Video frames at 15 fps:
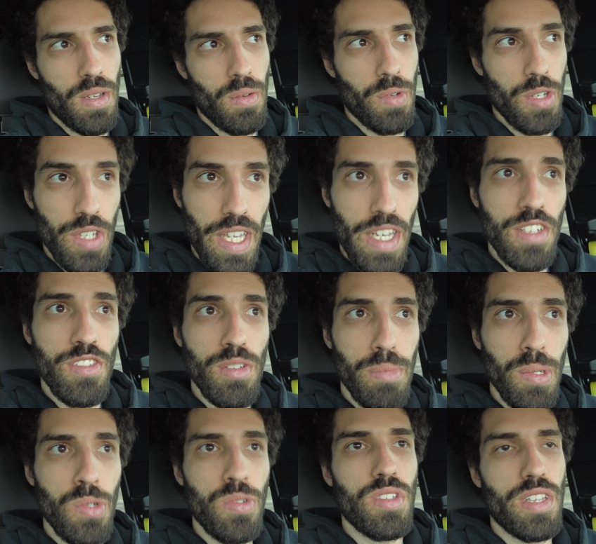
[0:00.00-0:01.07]
When you get into
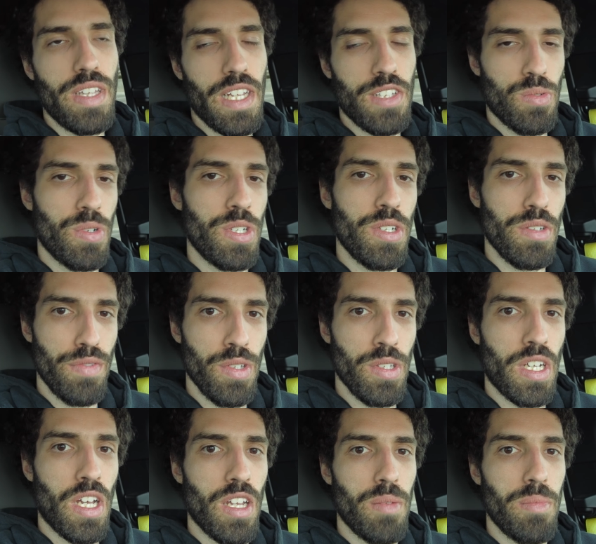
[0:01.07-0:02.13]
boost, that's when your fuel
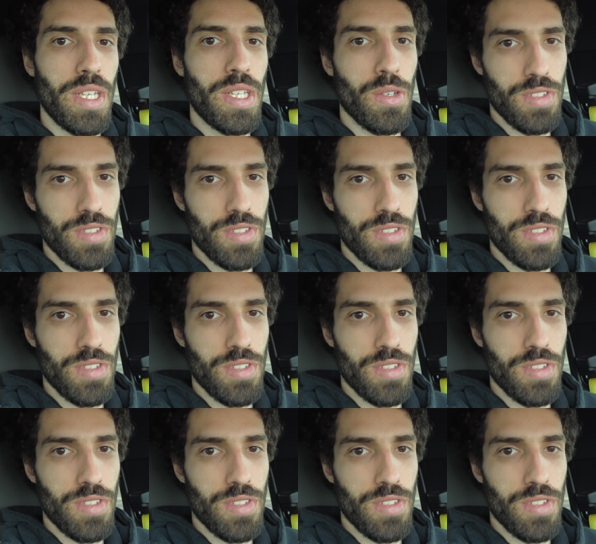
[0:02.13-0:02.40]
economy